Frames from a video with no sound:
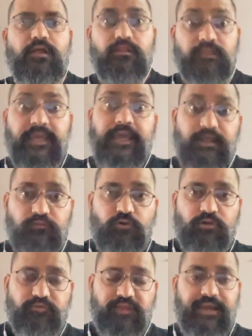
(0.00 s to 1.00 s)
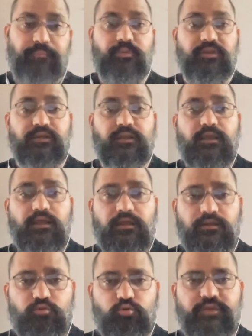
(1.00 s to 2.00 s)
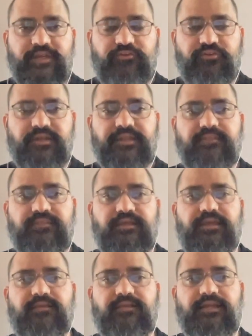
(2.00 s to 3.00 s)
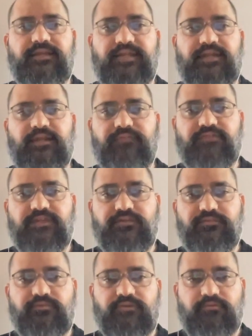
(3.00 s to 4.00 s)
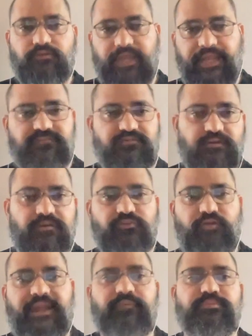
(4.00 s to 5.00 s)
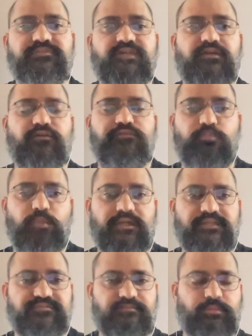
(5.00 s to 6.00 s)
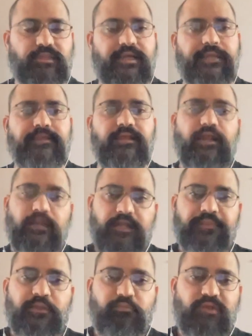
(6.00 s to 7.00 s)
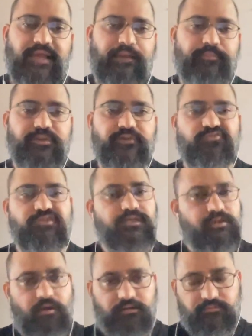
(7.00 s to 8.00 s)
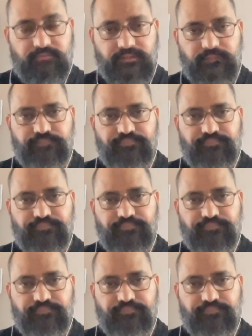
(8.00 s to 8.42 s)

then what will happen do they really think that if they you know cancel 10% of the money supply nothing will happen to the economy